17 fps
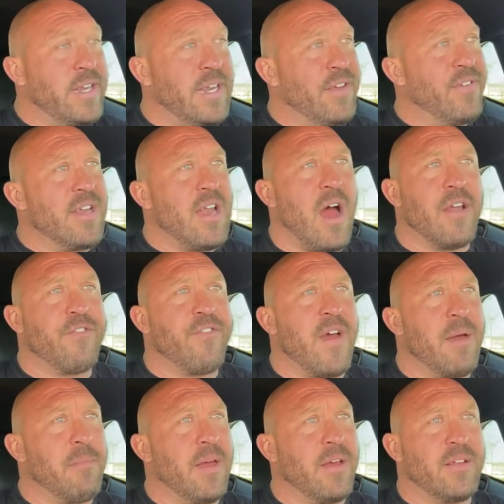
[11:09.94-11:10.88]
even
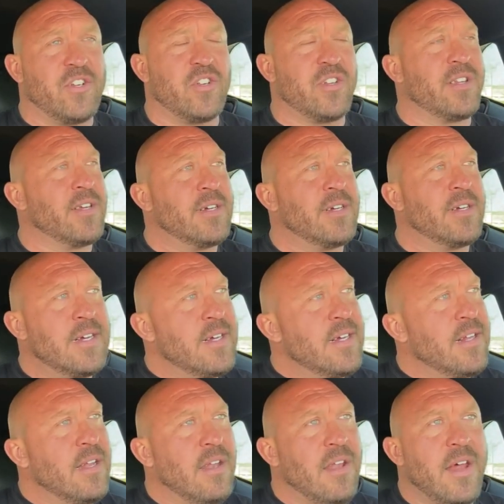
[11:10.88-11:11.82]
non-fat mayo, just a
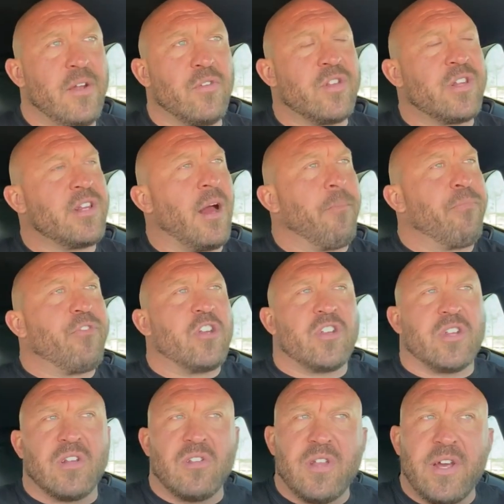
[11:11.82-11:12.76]
little
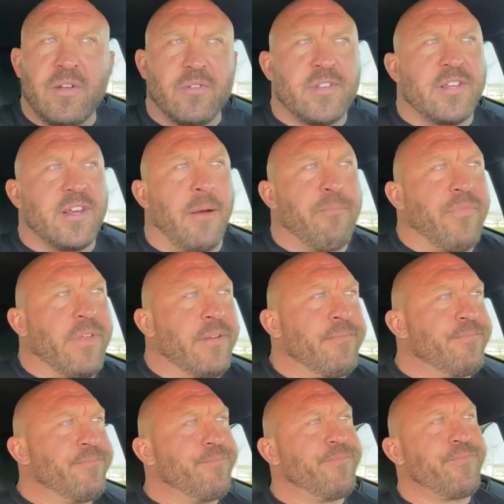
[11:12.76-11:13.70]
something.
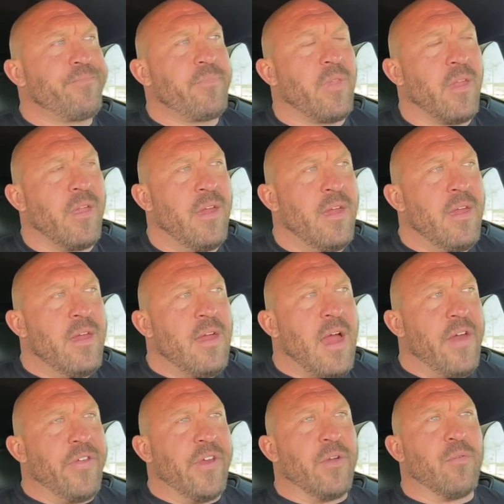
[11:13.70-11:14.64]

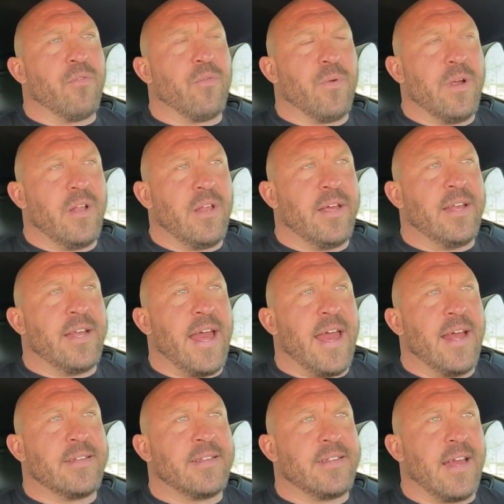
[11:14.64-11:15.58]
I think it would really
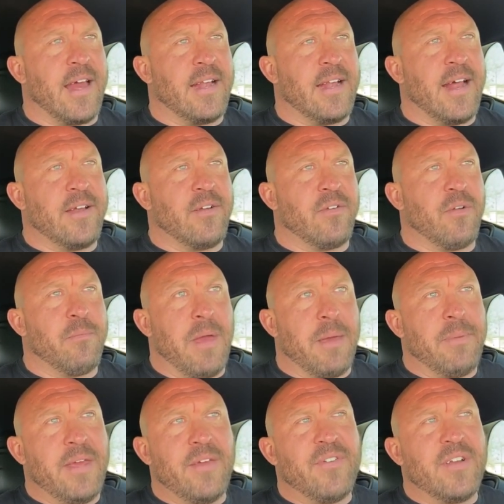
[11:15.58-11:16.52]
enhance that. I don't know,
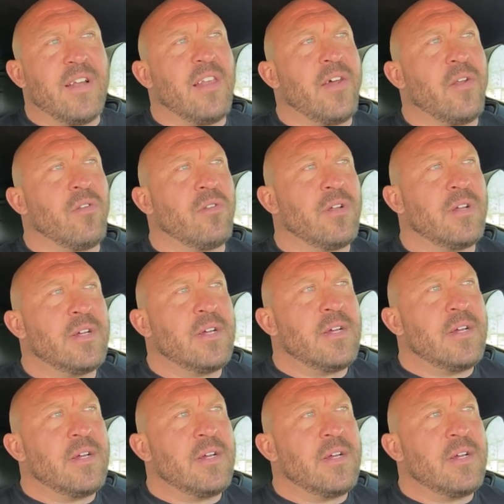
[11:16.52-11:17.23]
maybe even a little